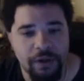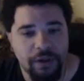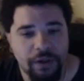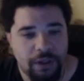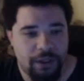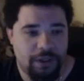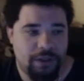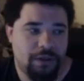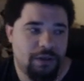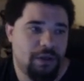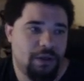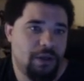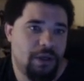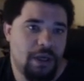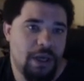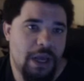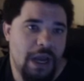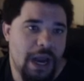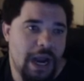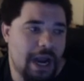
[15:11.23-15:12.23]
Like
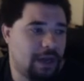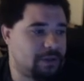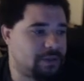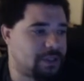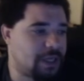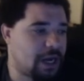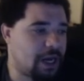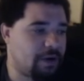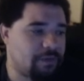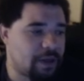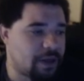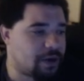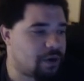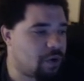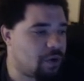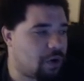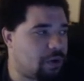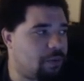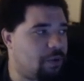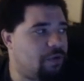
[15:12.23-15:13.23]
outside of like
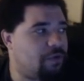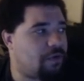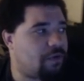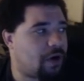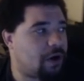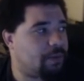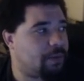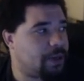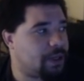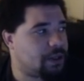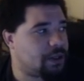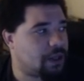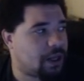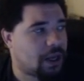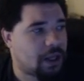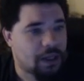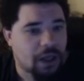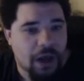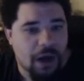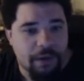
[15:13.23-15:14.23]
normal farming, like
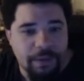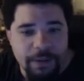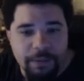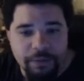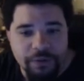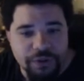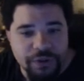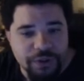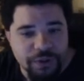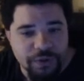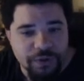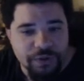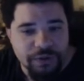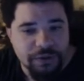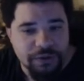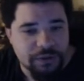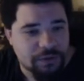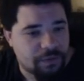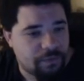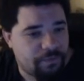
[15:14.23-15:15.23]
a lot of people just use
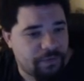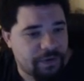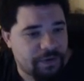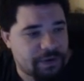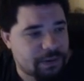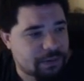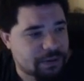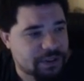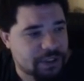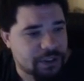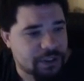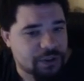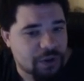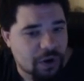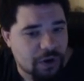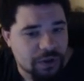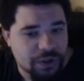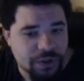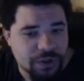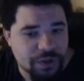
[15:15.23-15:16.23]
50%
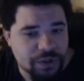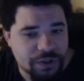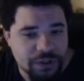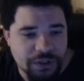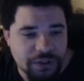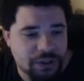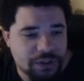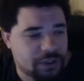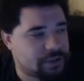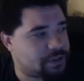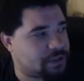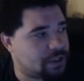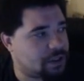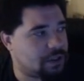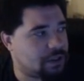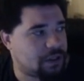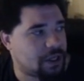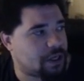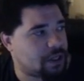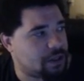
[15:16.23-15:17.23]
chargers just to
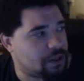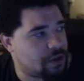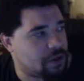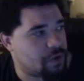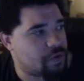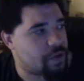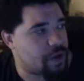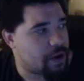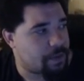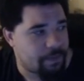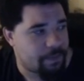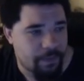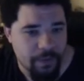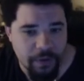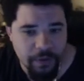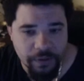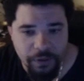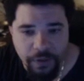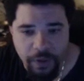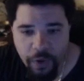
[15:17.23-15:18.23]
like load up,
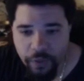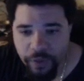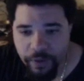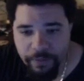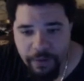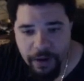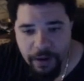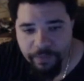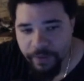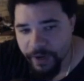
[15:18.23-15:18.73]
load them up.